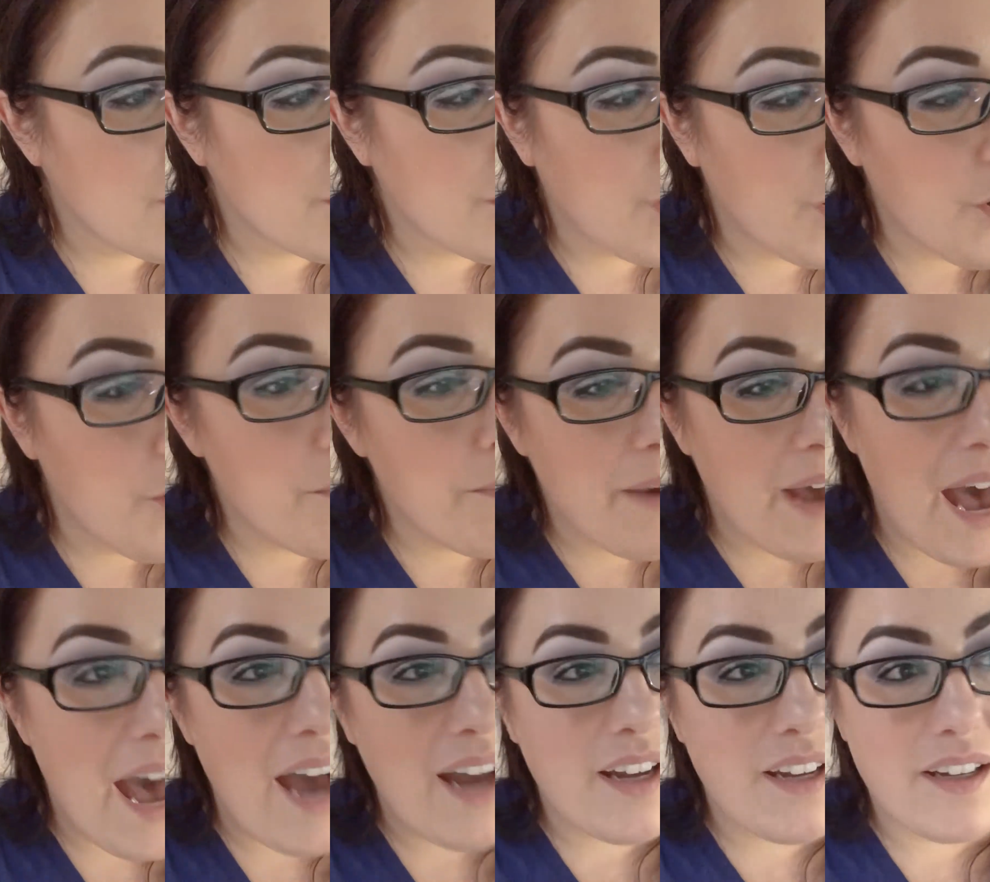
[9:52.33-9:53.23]
go
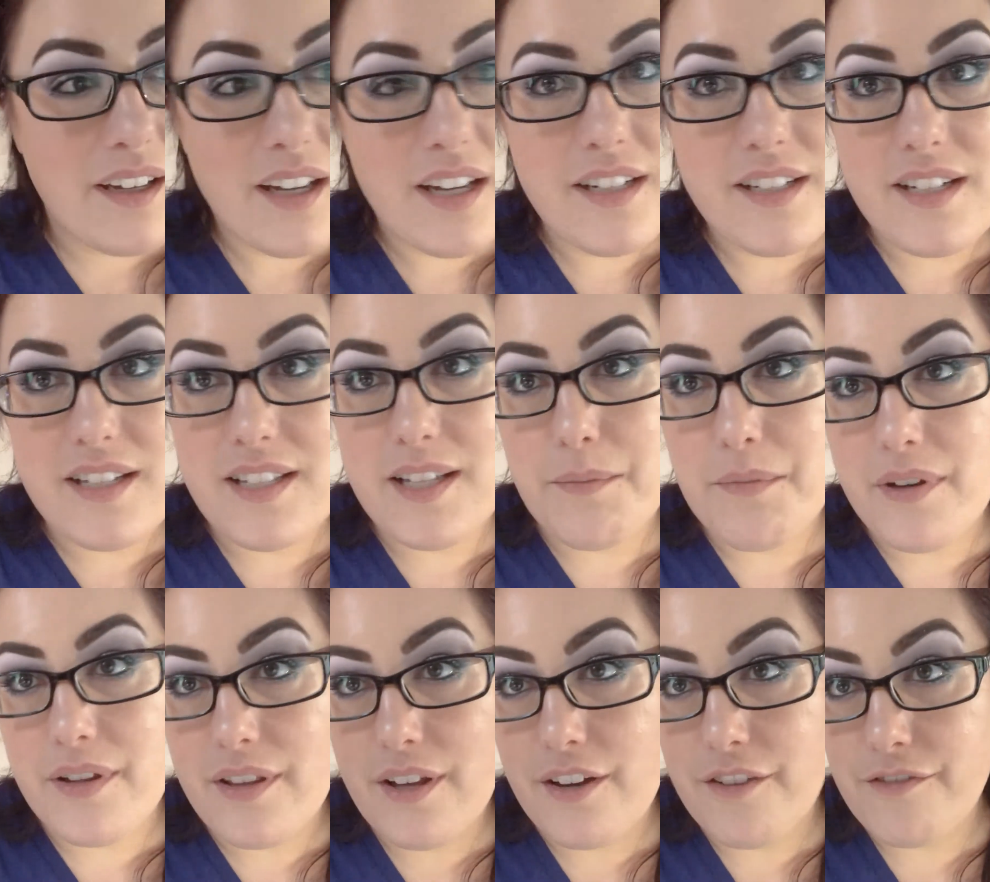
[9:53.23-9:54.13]
back into some
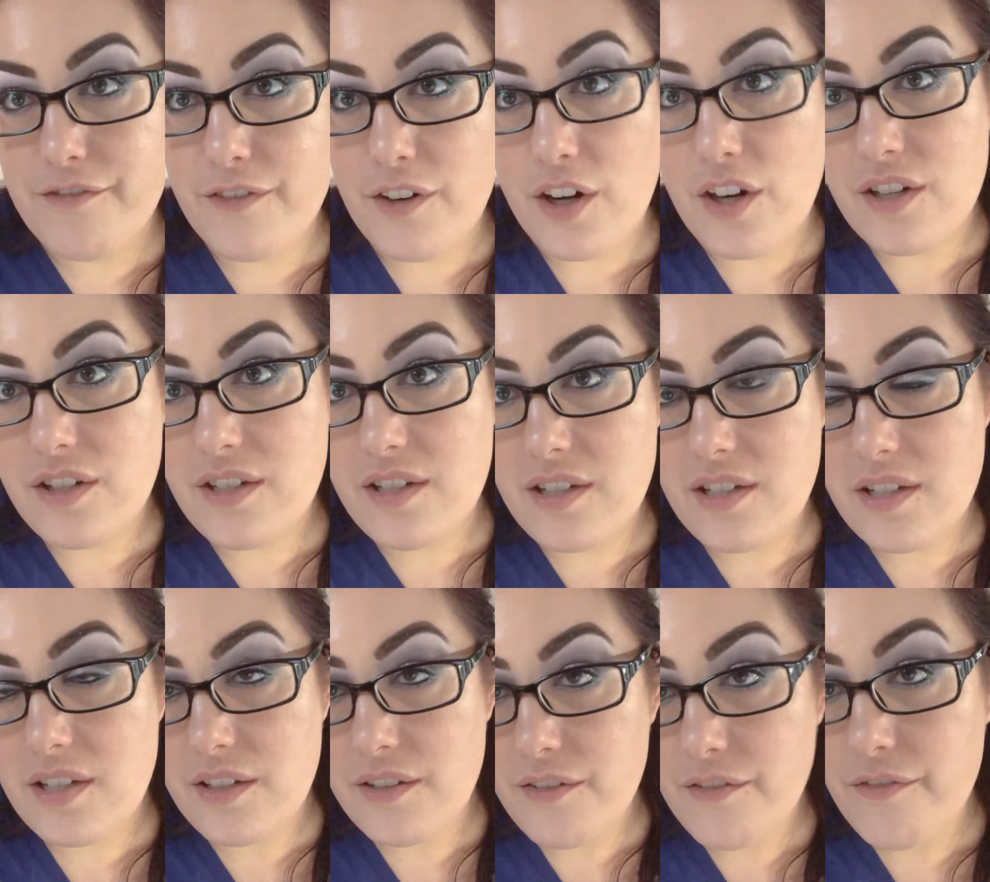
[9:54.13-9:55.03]
of the
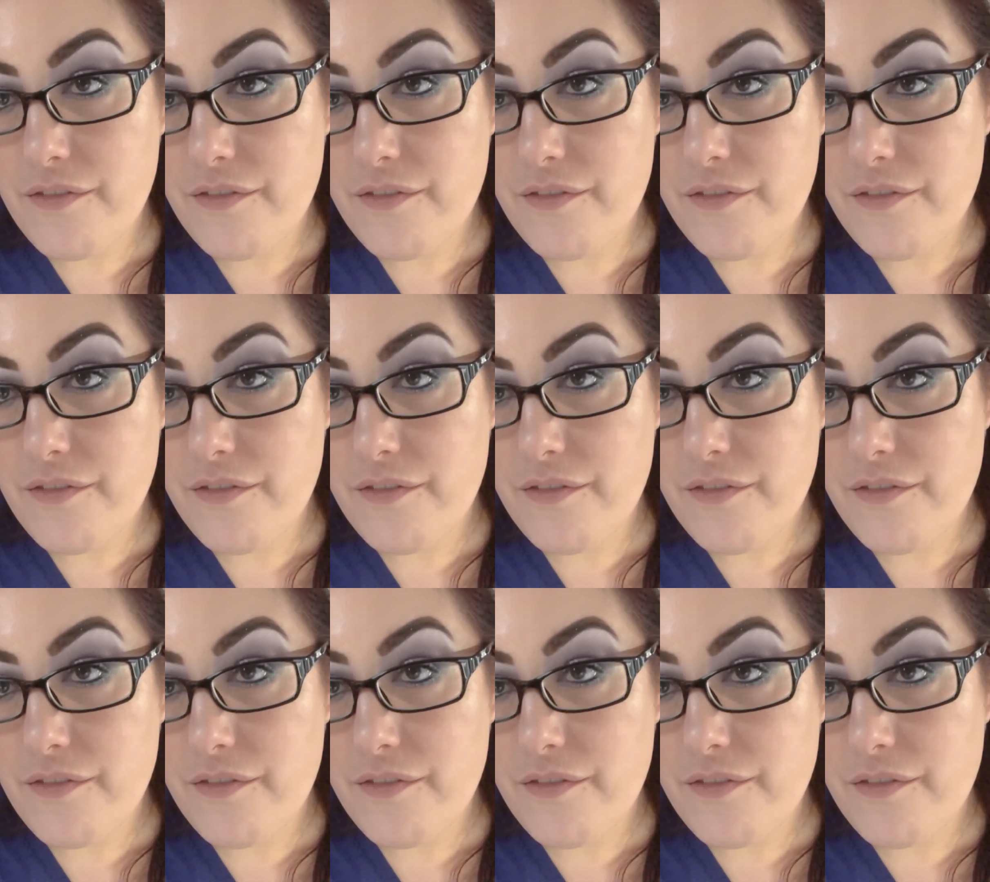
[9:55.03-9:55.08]
first